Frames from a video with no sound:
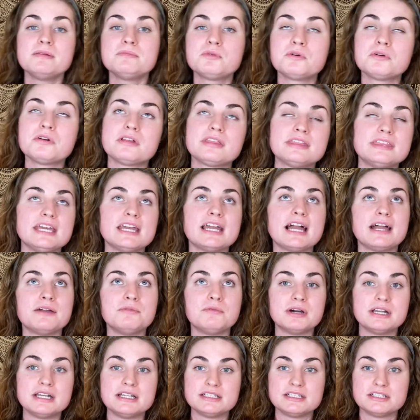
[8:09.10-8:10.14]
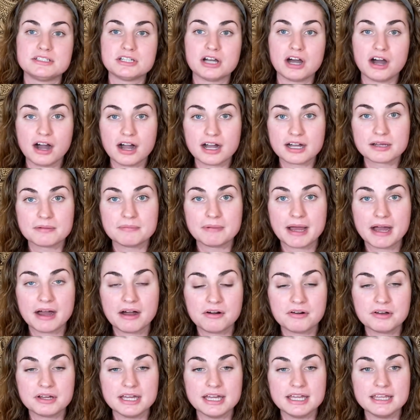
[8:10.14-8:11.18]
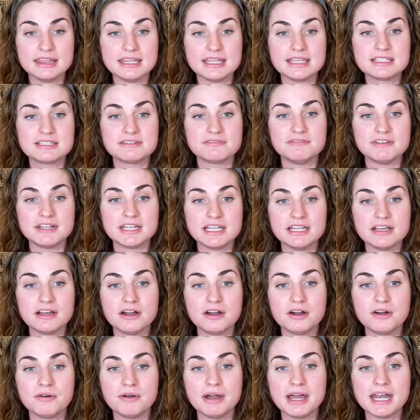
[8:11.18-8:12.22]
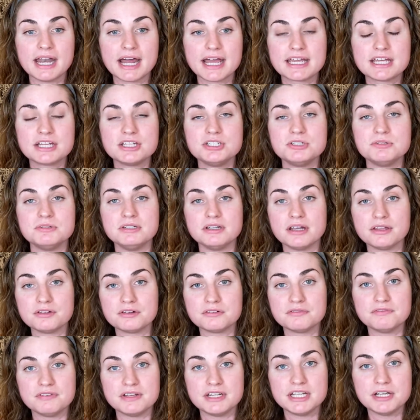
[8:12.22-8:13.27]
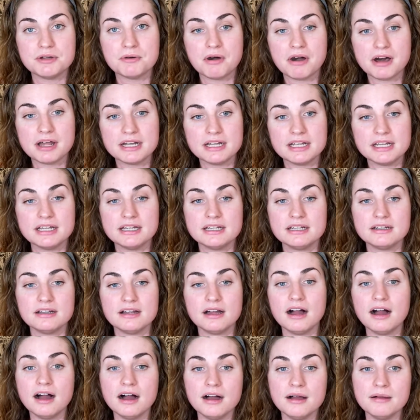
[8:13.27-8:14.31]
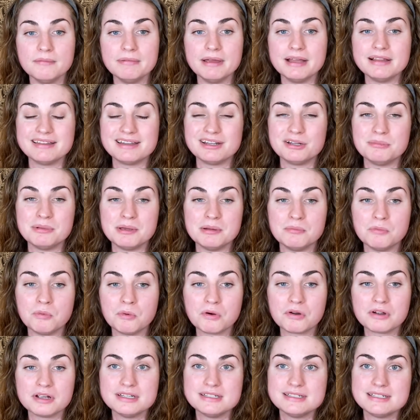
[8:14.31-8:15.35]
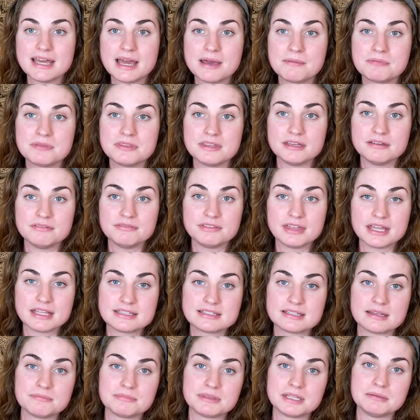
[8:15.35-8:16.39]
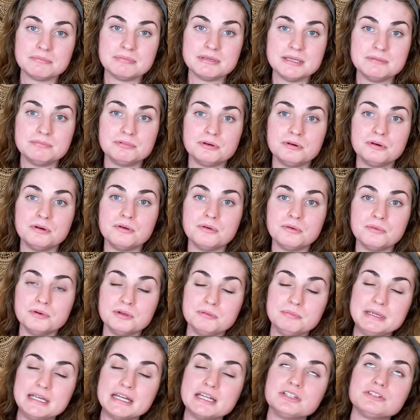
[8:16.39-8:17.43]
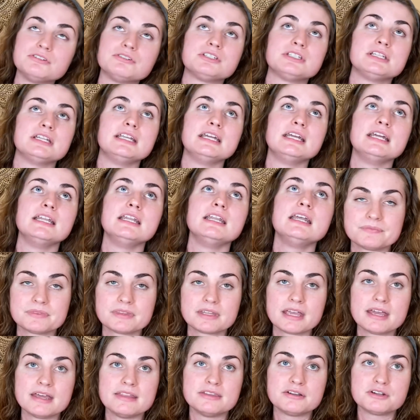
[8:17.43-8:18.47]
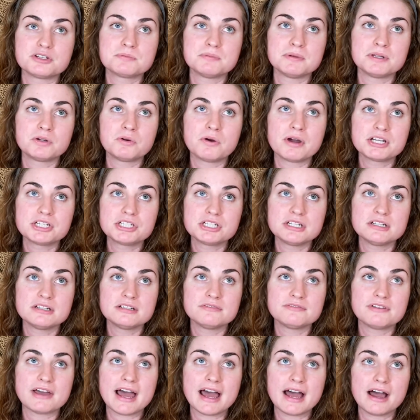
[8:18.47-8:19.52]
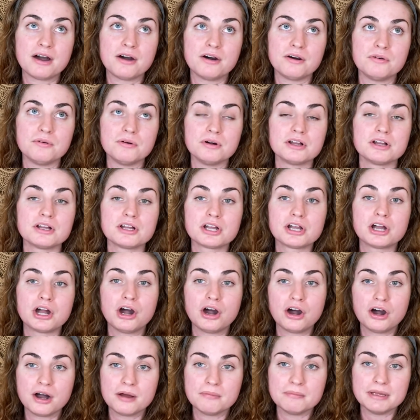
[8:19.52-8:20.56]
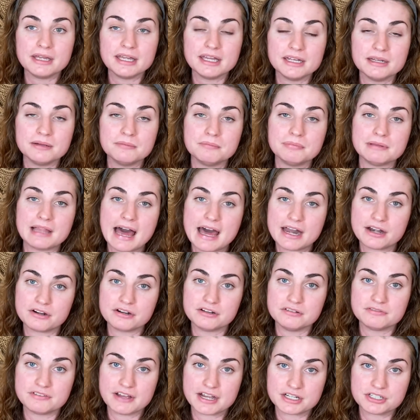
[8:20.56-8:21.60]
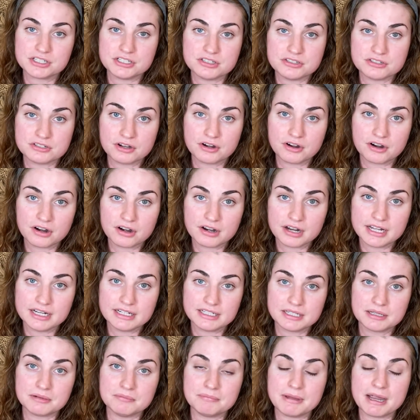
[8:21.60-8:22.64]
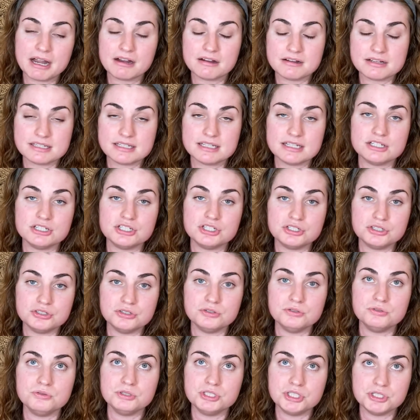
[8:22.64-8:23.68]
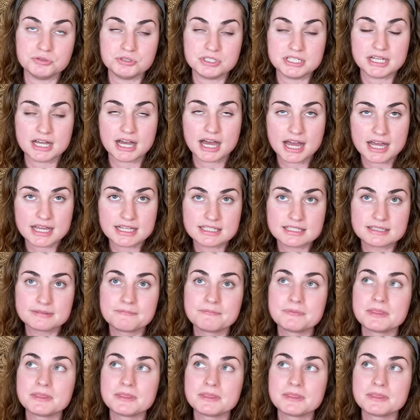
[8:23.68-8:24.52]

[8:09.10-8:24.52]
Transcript: more thing I wanted to talk about in this video, and I can do another video on it a little bit more in depth if that's something people would be interested in. There's been question of how common bladder infections are in comparison to UTIs.